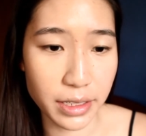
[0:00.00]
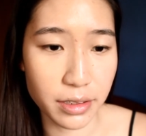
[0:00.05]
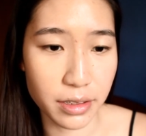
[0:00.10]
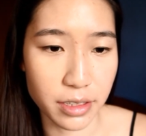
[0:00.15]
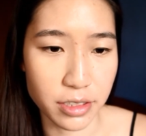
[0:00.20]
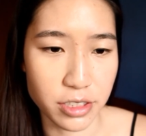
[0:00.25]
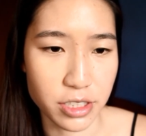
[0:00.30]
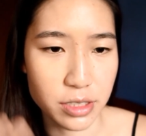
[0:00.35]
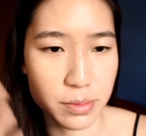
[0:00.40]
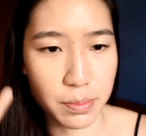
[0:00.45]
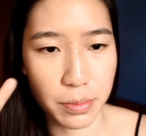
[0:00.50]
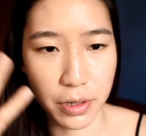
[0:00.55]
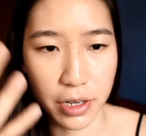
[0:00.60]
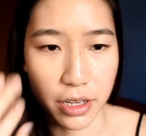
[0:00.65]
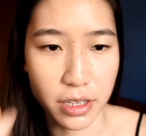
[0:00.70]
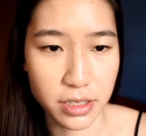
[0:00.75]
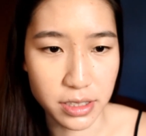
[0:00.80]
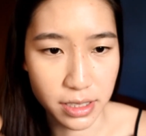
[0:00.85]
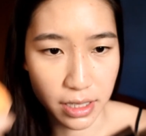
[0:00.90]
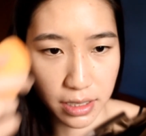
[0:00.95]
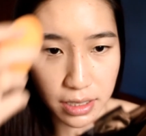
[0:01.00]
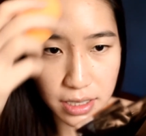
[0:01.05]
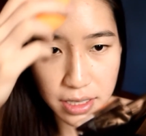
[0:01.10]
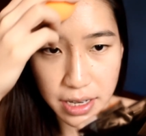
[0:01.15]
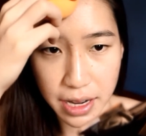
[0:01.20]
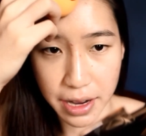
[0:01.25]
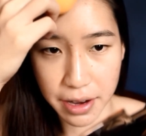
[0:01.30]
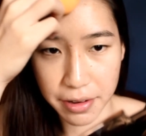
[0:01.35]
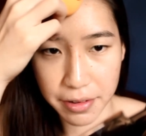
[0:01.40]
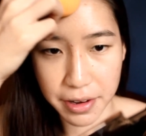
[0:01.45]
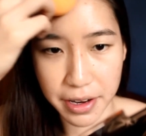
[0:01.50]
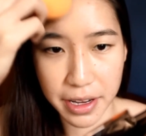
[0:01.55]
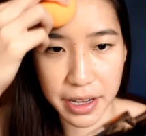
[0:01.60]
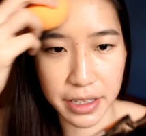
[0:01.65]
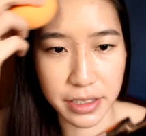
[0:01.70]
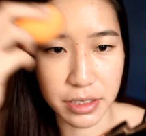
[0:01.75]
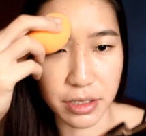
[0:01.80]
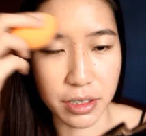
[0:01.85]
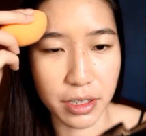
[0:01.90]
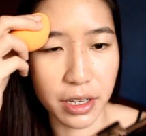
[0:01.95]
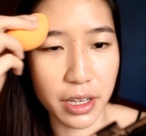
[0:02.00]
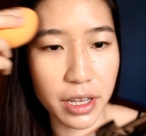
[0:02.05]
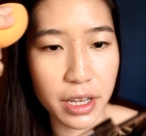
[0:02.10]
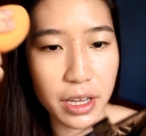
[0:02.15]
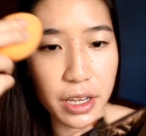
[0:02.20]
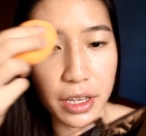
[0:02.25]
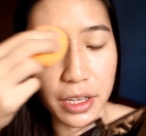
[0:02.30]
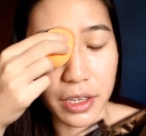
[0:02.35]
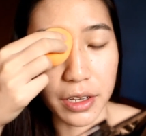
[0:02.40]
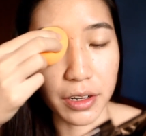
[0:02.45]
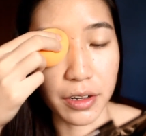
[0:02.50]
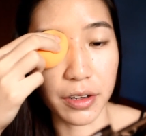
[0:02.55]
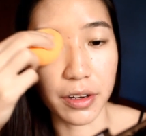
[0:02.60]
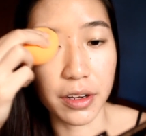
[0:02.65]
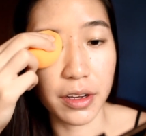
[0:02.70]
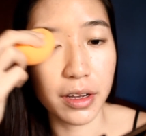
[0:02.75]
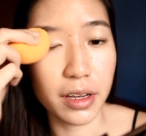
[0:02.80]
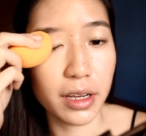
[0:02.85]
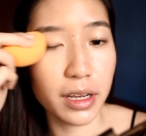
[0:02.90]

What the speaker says: You can just put it on certain areas, or you know,